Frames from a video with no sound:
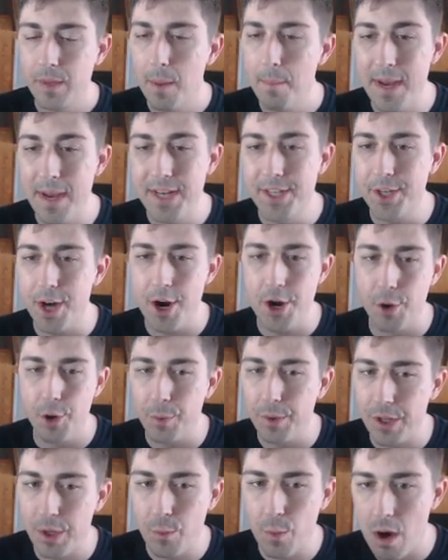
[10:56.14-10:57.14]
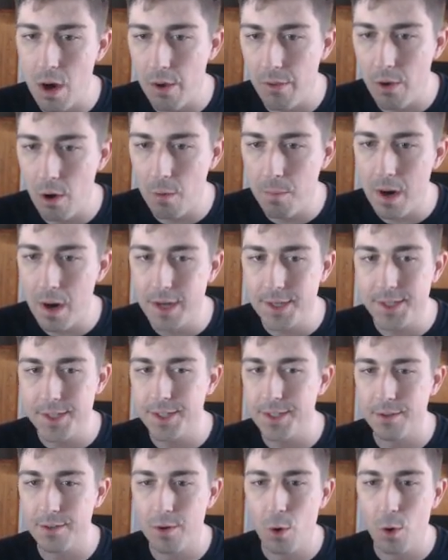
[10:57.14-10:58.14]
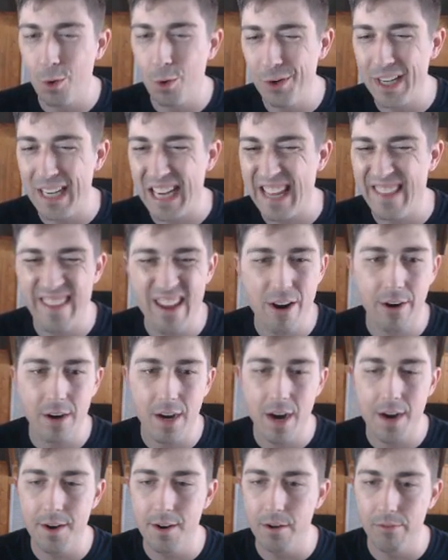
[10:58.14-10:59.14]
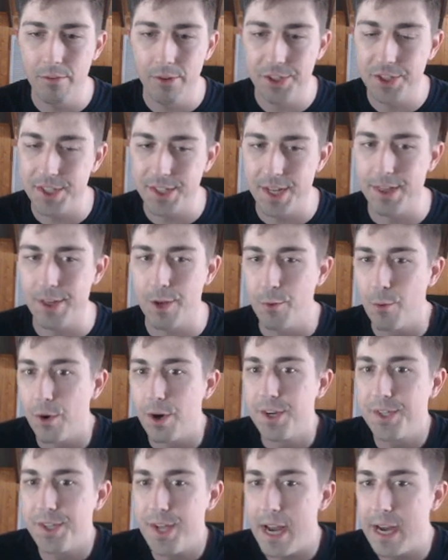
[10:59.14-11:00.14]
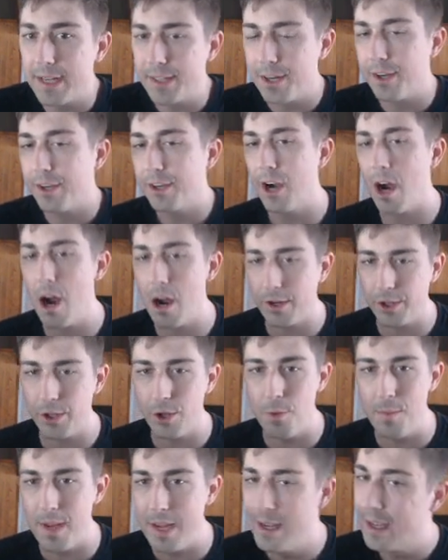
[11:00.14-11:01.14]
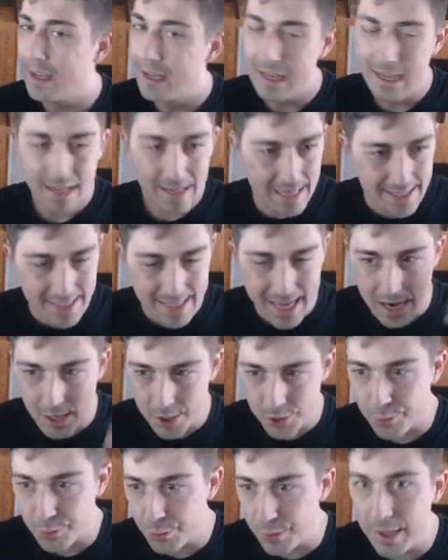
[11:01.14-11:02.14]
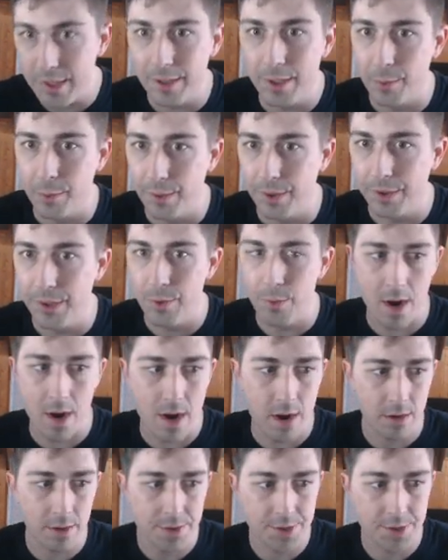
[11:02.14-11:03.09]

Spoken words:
Mid's starting to do really well, though. Bot's holding in there, kind of, which isn't the worst thing. Because in Cog, Yumi, that scales really, really well.